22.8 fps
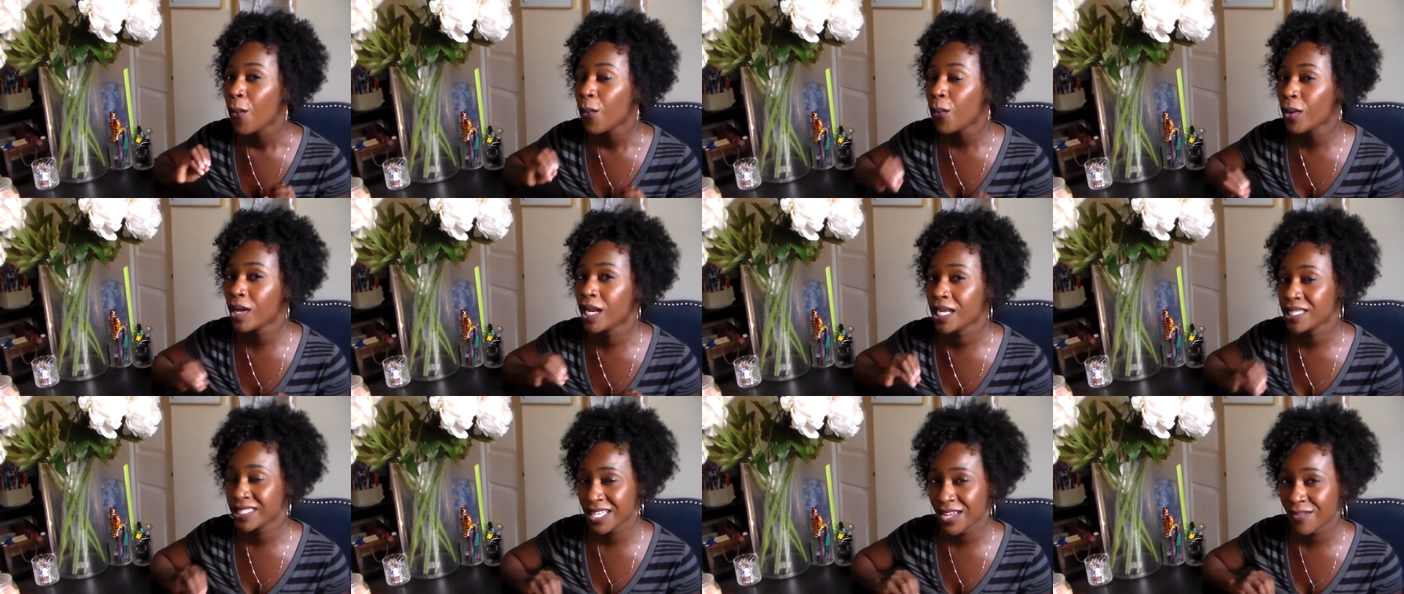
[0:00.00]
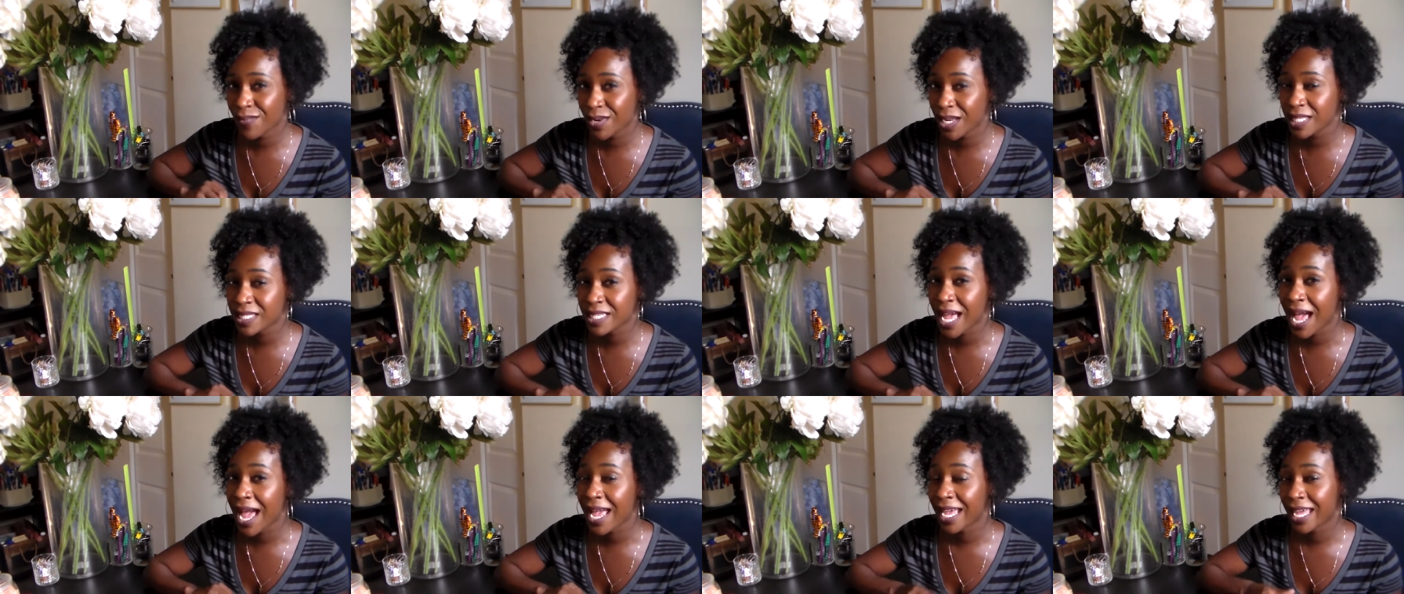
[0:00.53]
what
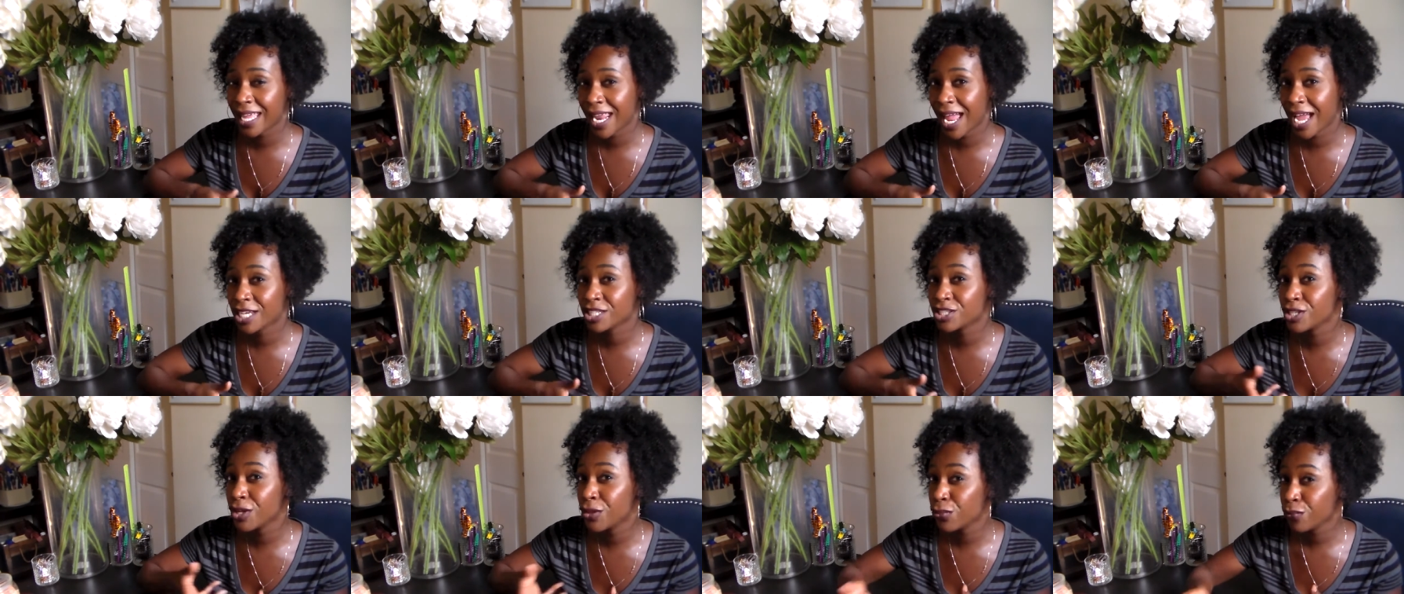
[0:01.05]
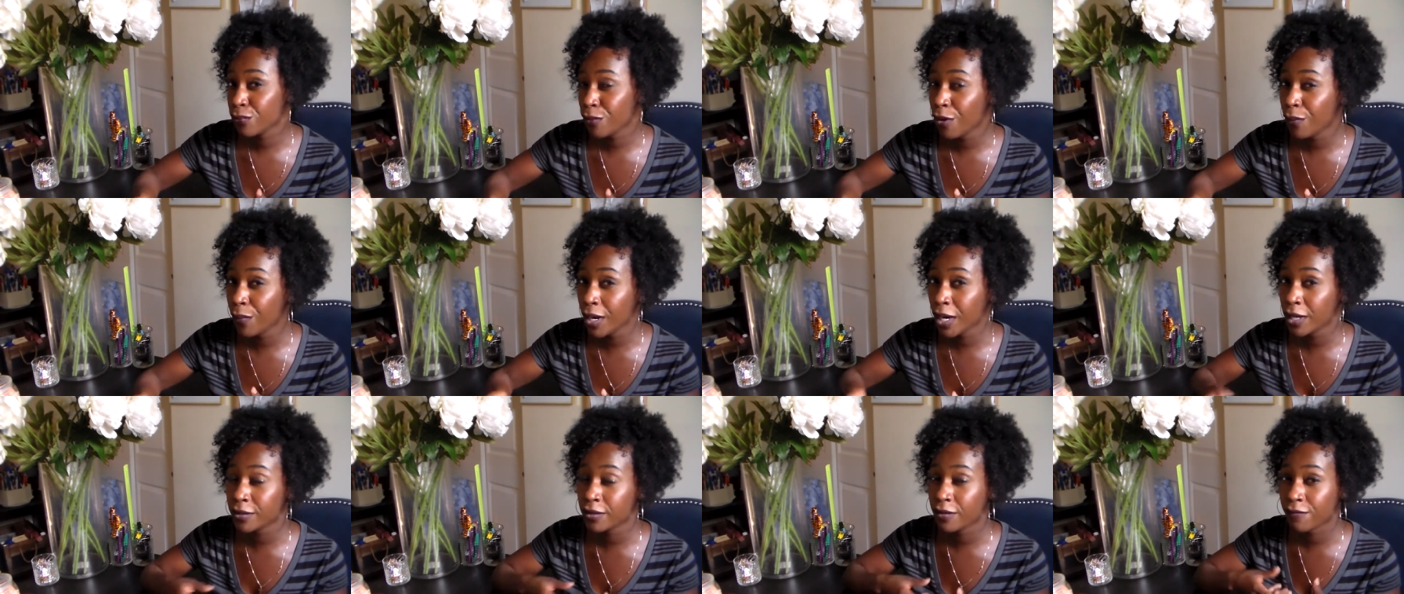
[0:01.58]
activities I could actually
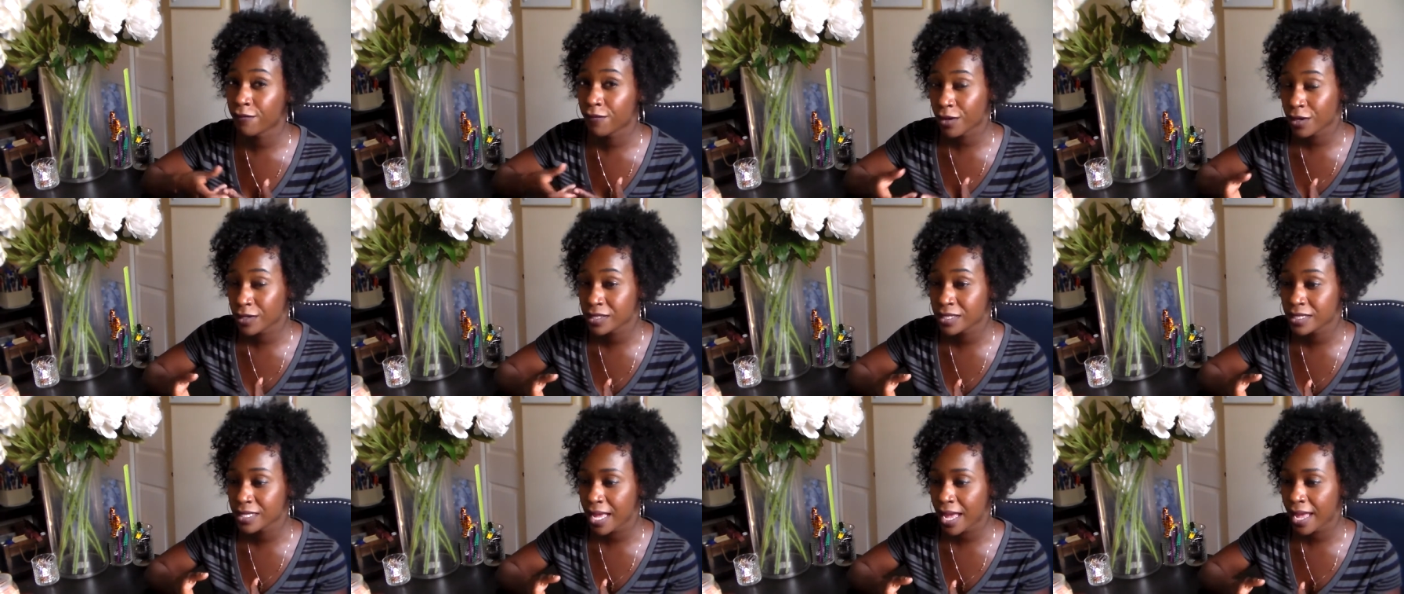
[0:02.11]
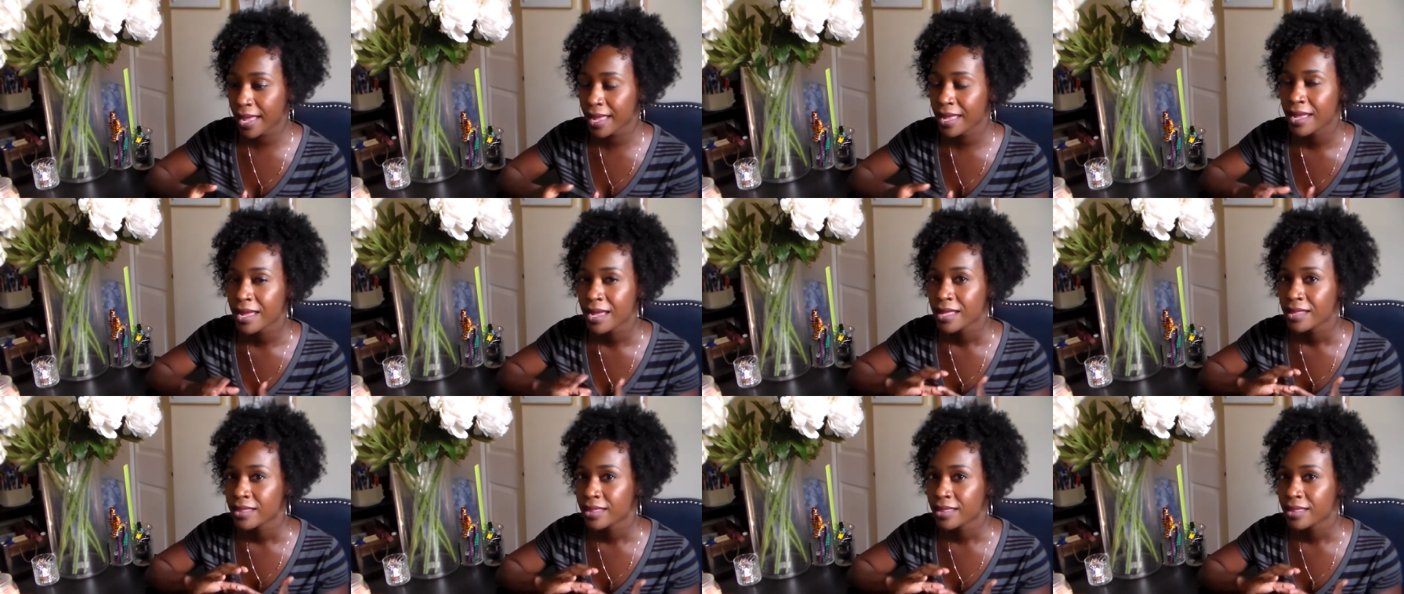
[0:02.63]
throw in on the first day